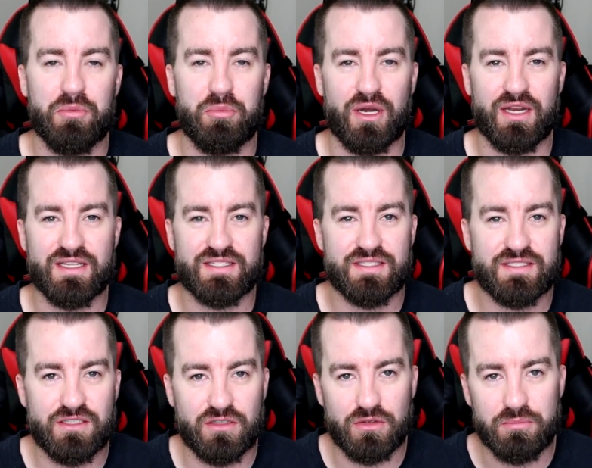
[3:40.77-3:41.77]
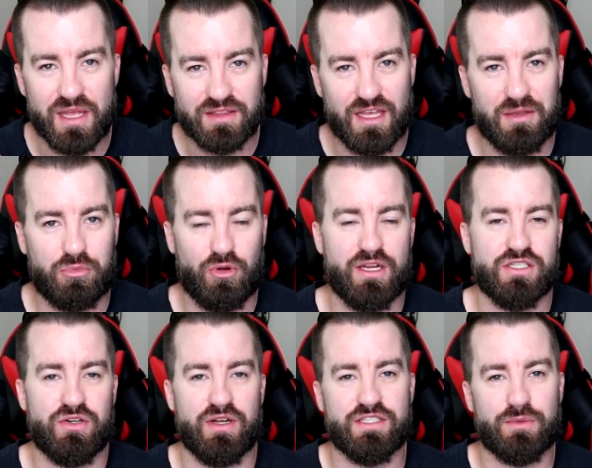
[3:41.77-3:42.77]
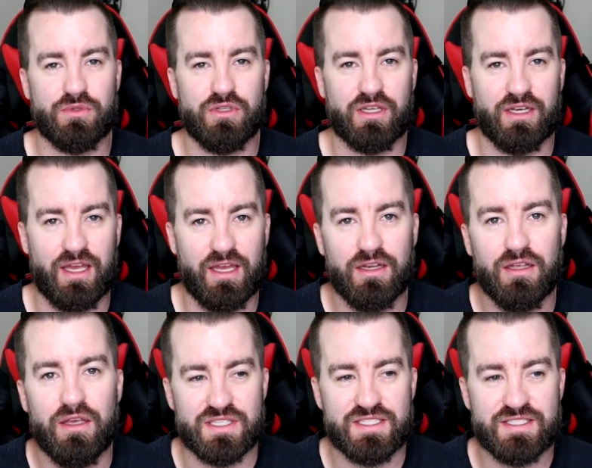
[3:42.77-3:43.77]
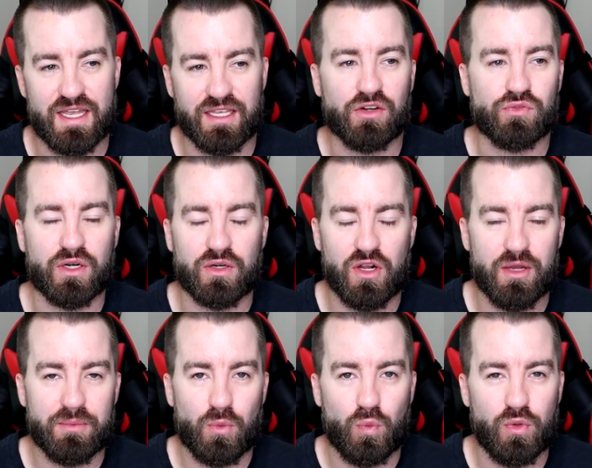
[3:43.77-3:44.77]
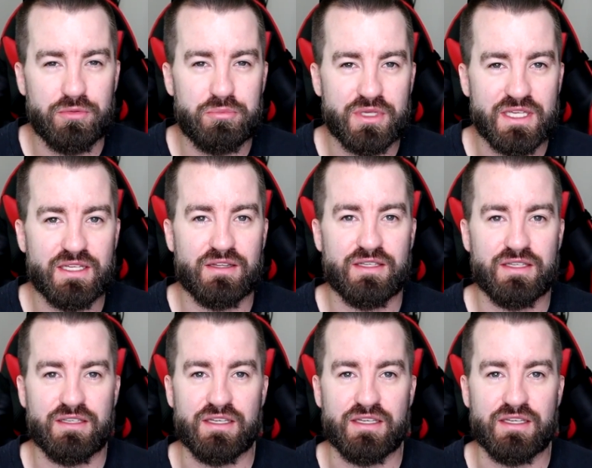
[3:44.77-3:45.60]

But it still met that price range that we're looking at. The second runner-up would be the